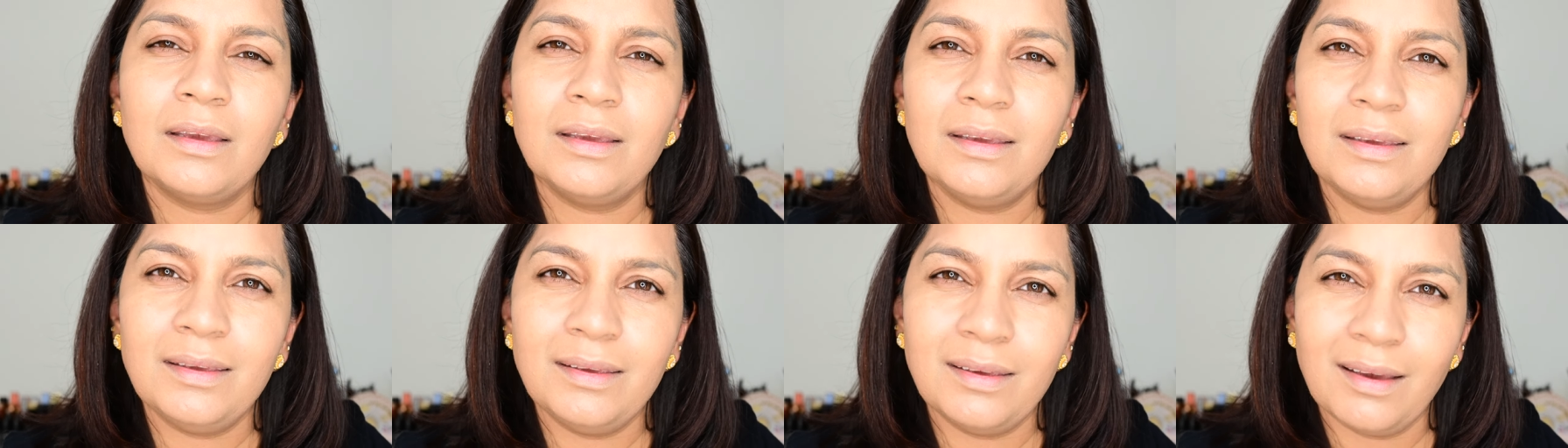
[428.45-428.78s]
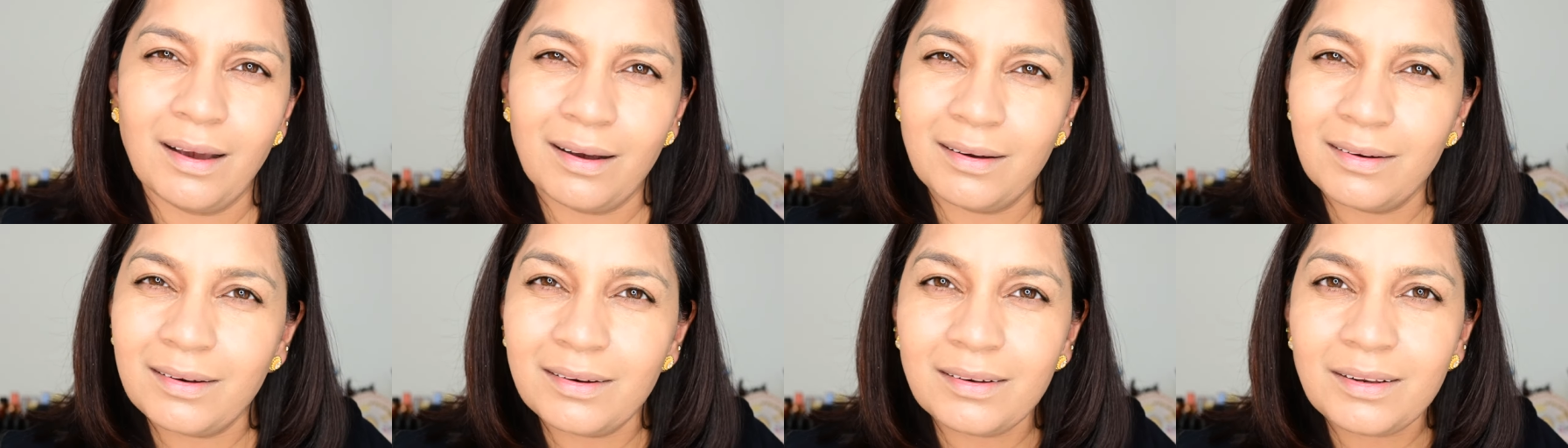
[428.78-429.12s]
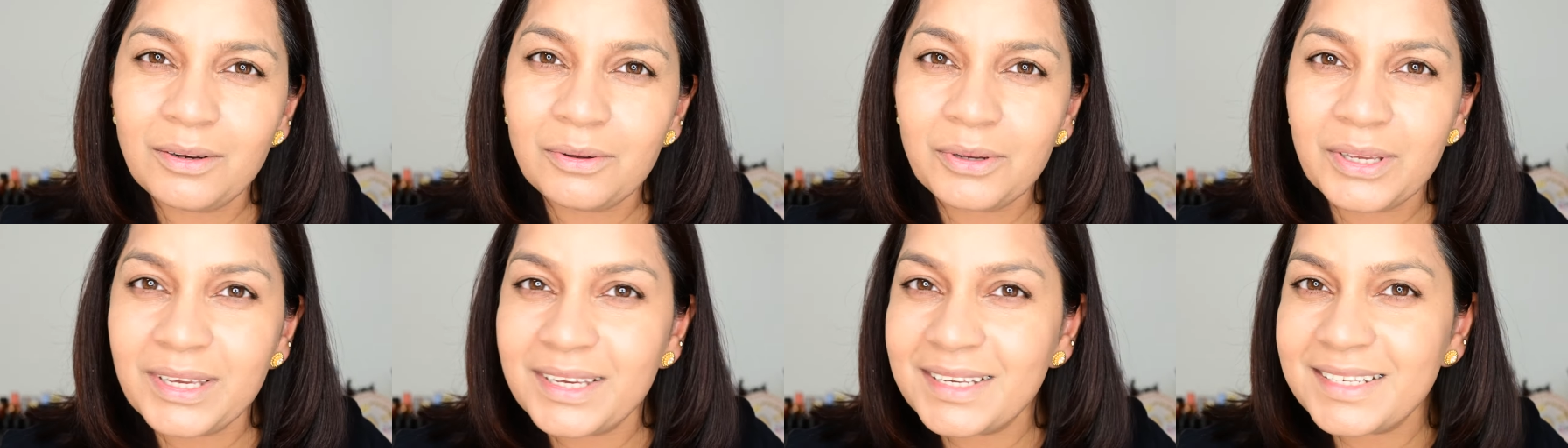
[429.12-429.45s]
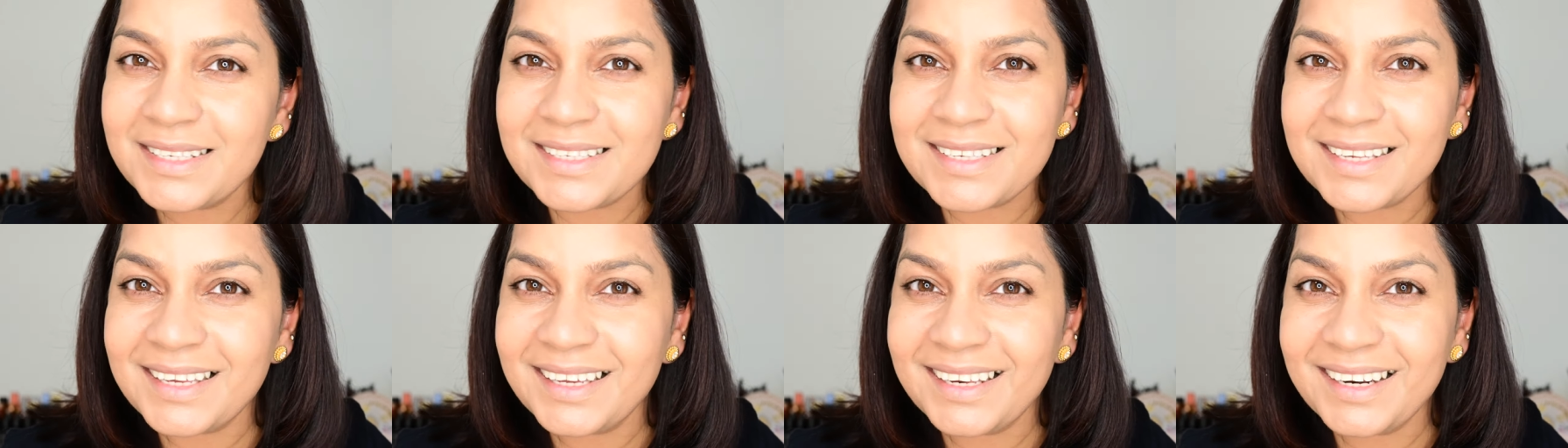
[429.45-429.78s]
younger looking
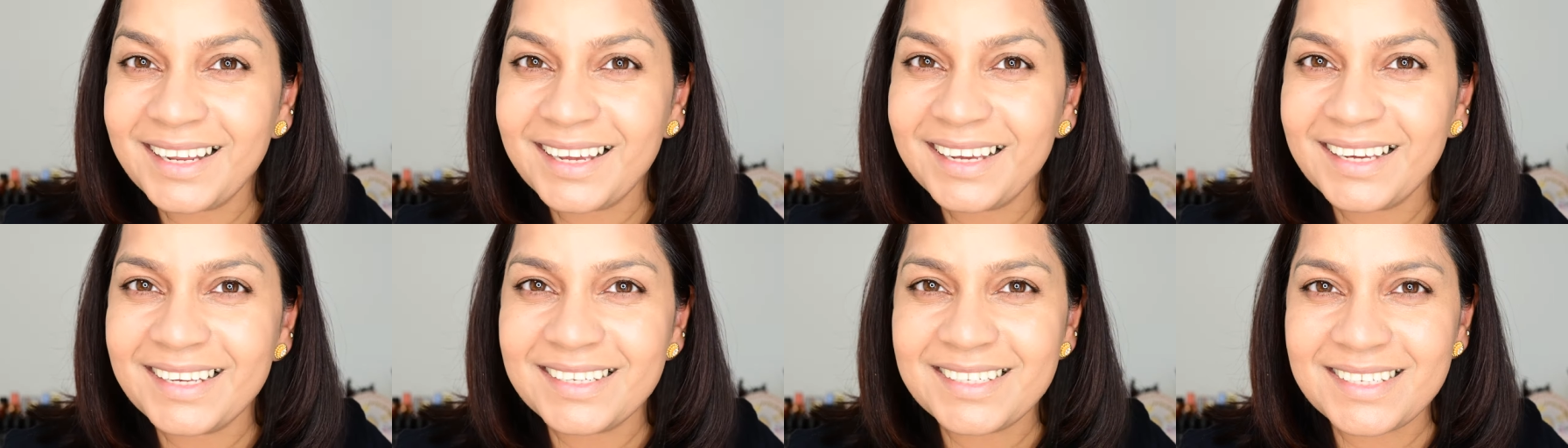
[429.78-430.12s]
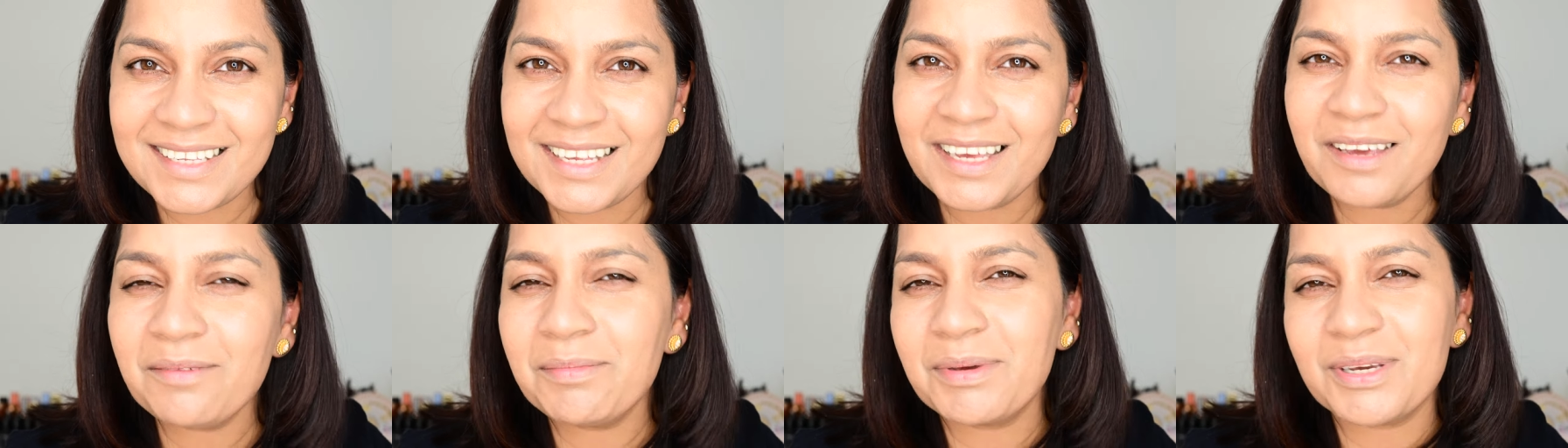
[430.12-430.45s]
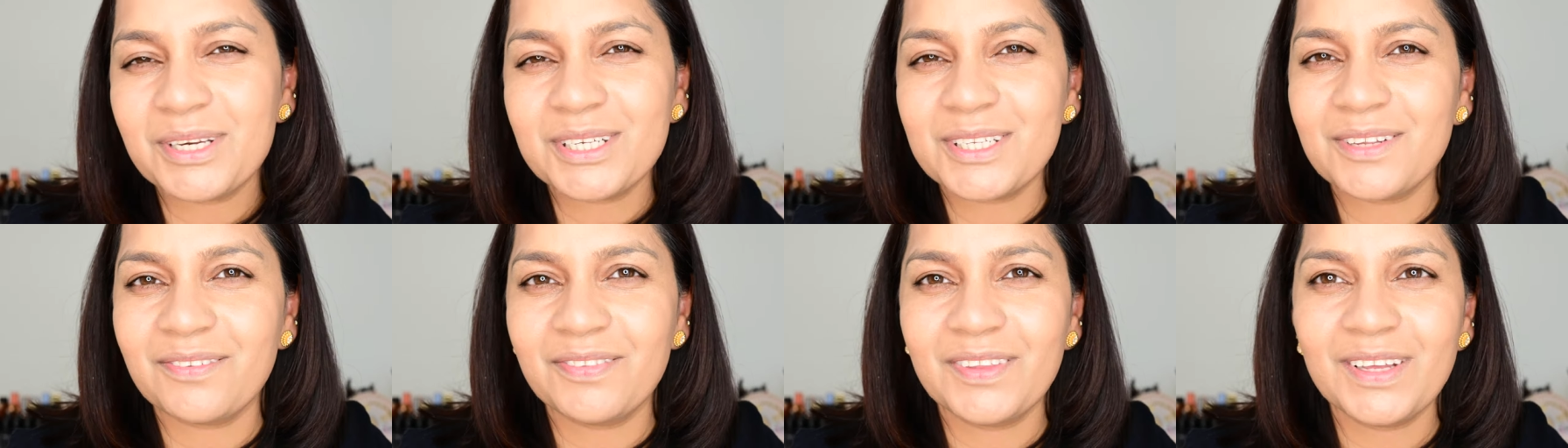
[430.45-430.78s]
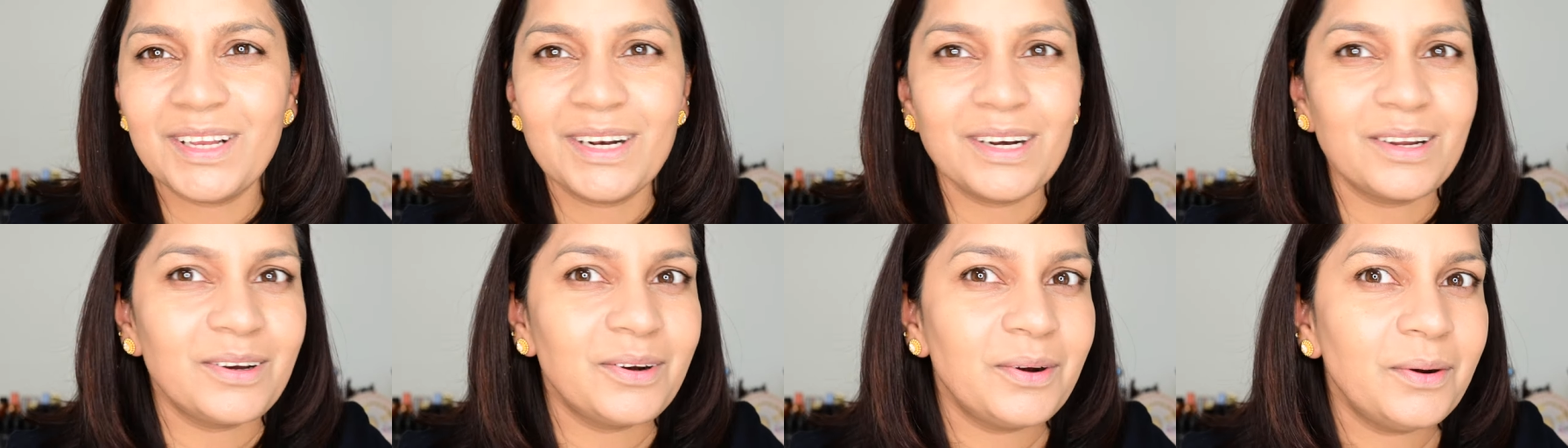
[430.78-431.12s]
skin, I can say, because of the
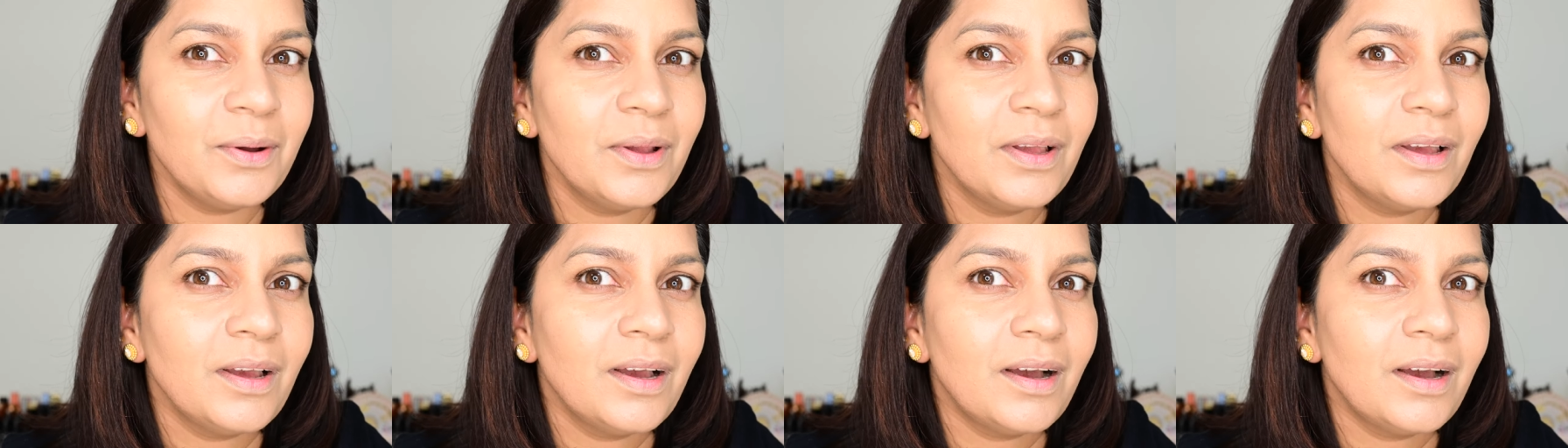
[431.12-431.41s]
glow.